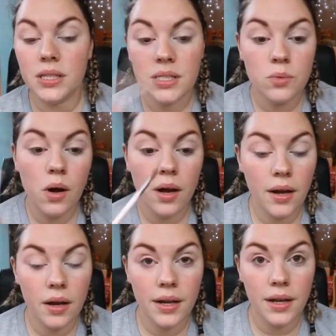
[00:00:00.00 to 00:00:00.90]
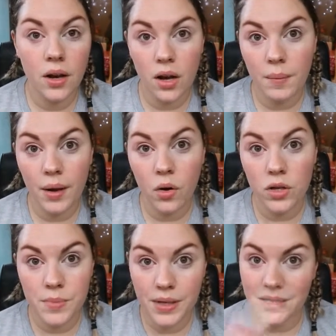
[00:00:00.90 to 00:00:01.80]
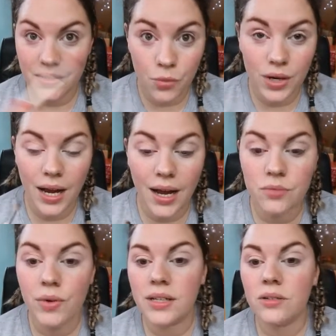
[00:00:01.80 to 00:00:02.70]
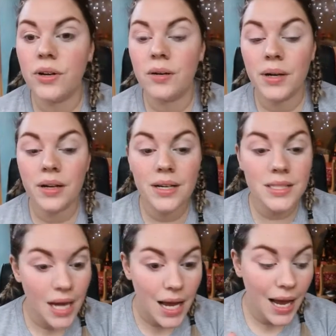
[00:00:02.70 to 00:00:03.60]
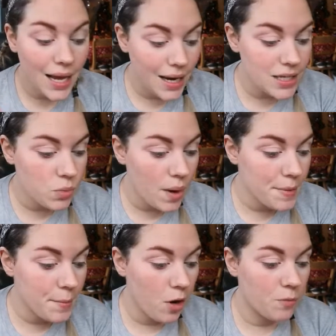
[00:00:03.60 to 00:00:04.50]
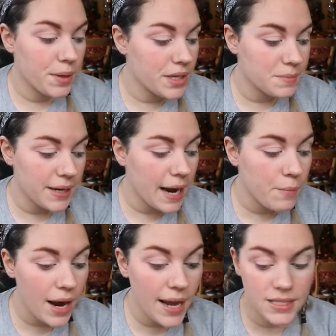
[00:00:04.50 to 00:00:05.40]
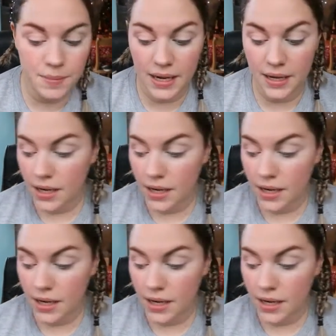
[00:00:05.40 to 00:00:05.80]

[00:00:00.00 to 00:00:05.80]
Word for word: That's why I look a bit odd, because I've already had red and green on my eyes and had to wipe them off because my camera hates me.